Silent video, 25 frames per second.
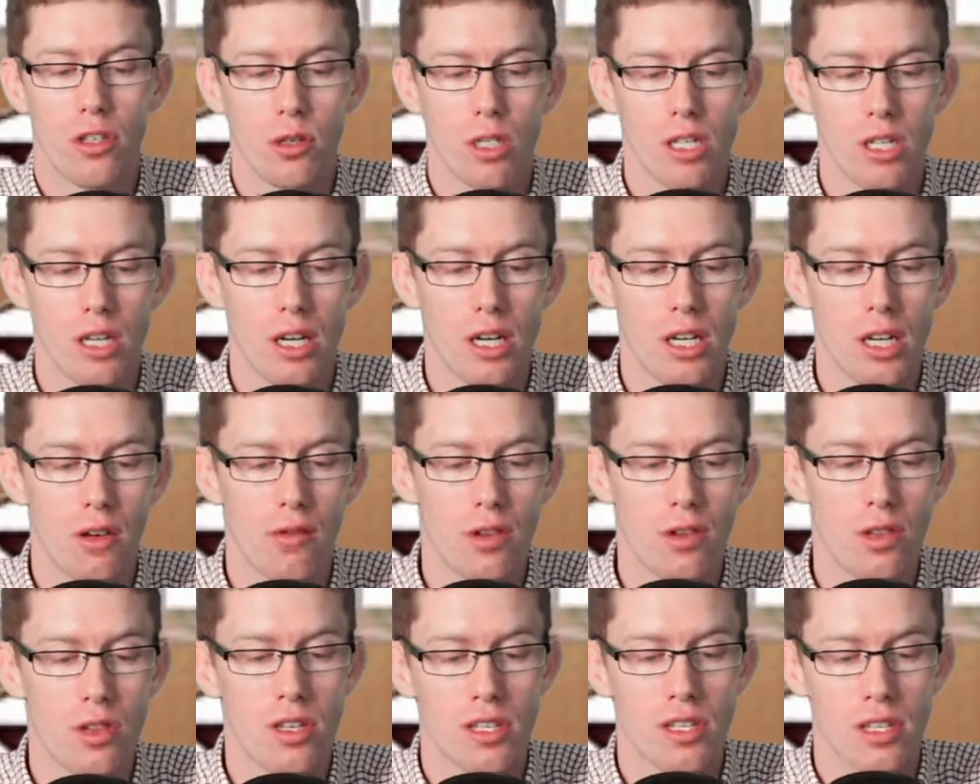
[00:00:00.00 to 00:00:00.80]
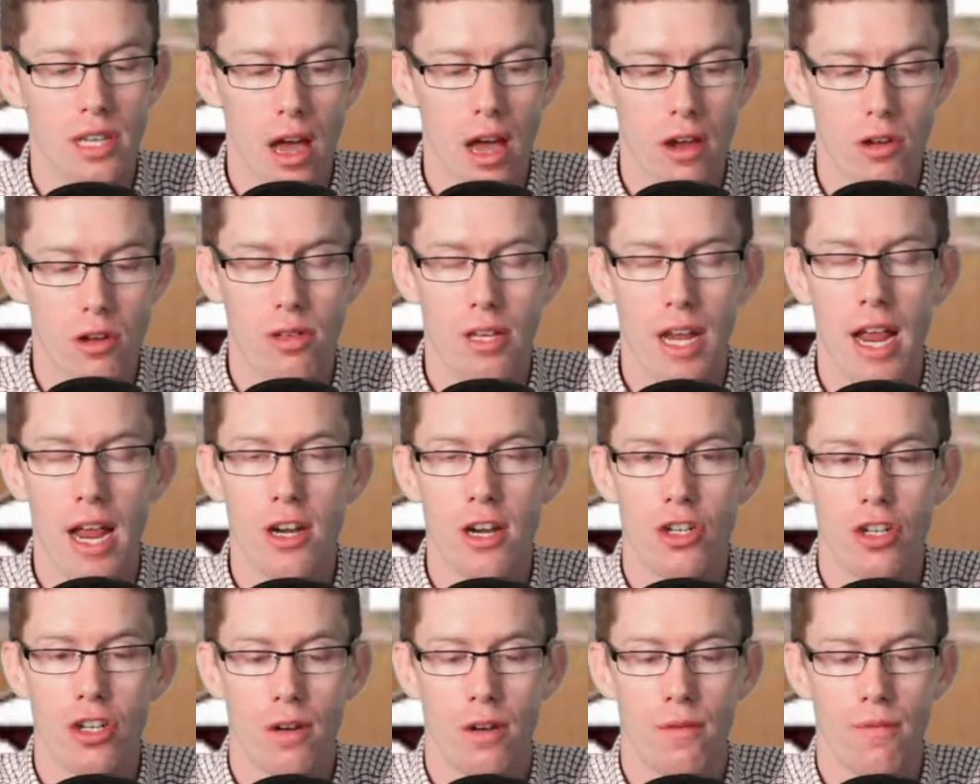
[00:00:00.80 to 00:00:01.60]
So it's going to give you the
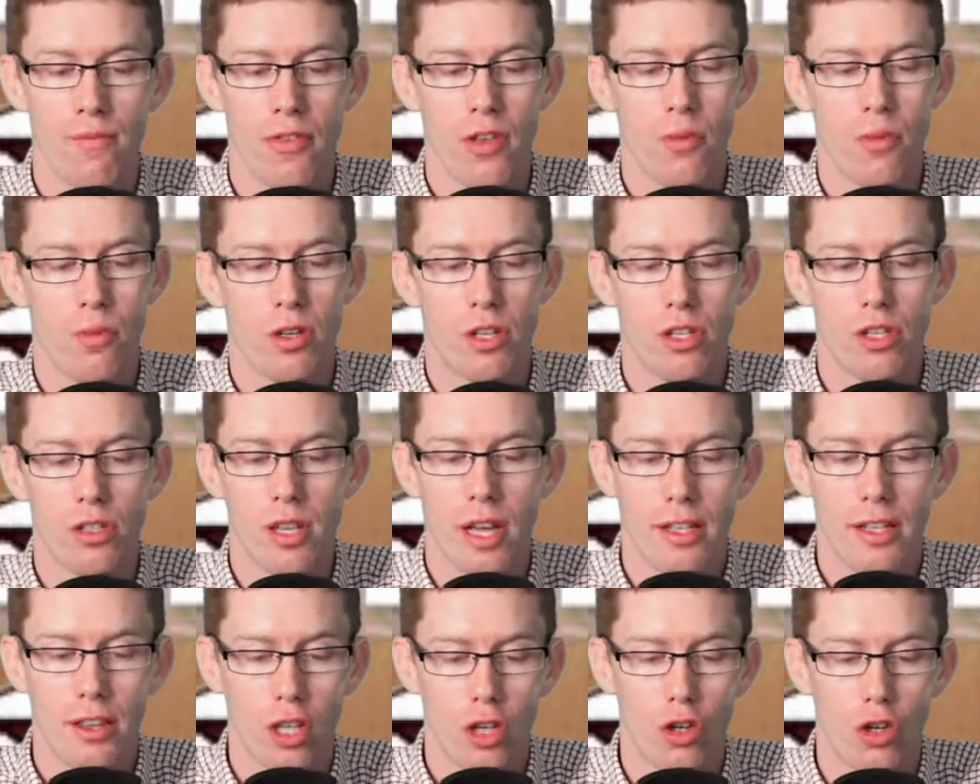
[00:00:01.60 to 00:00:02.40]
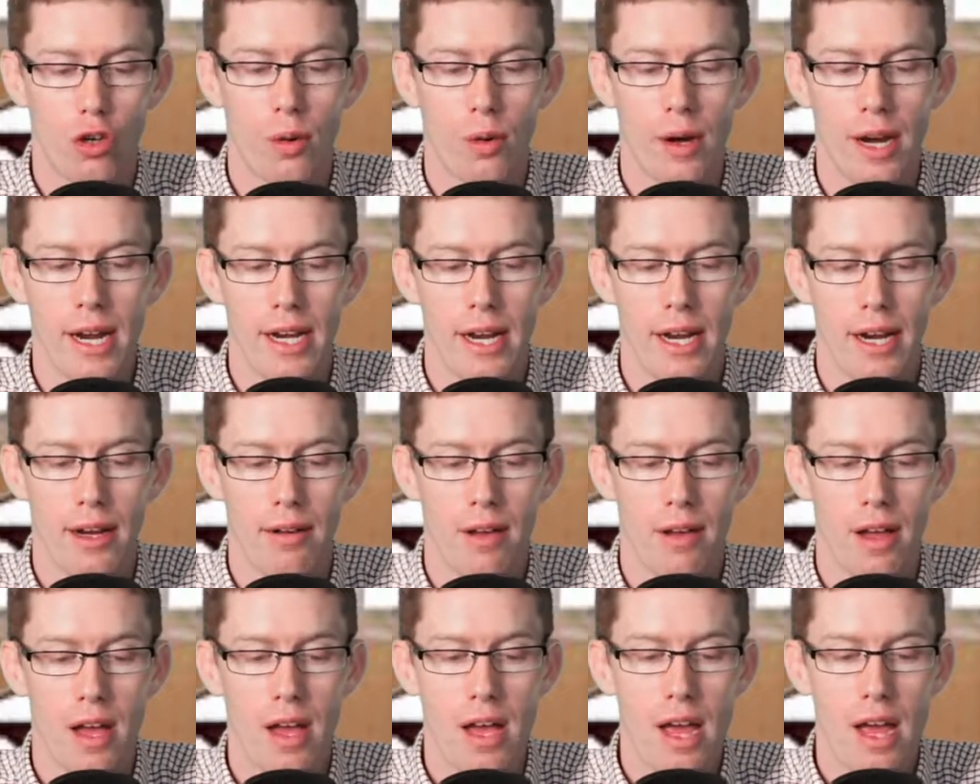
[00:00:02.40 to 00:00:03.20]
salutation, which is like the greeting.